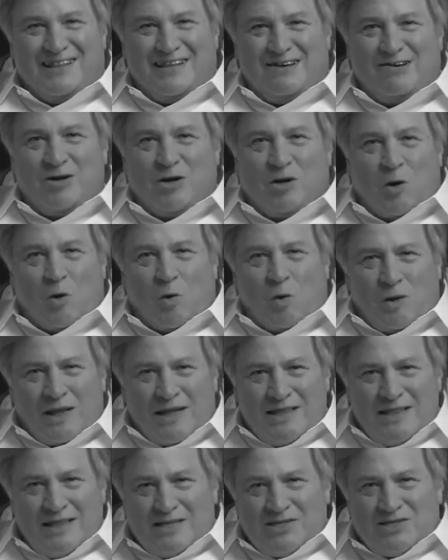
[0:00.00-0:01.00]
Their
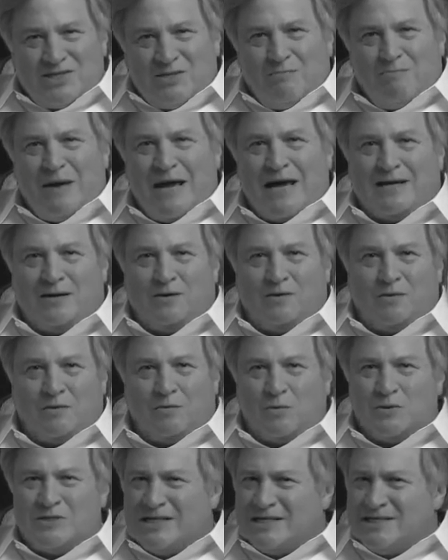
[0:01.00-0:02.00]
goal in this debate,
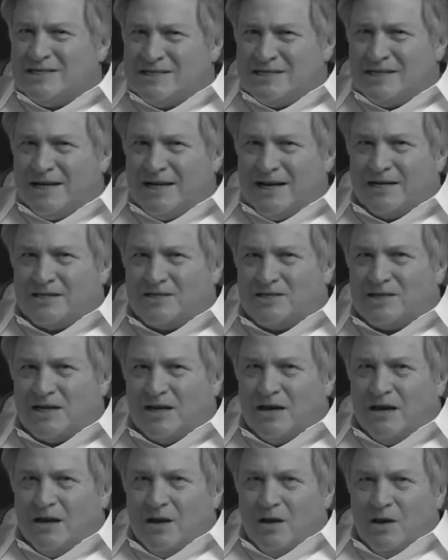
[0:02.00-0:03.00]
and was insidious,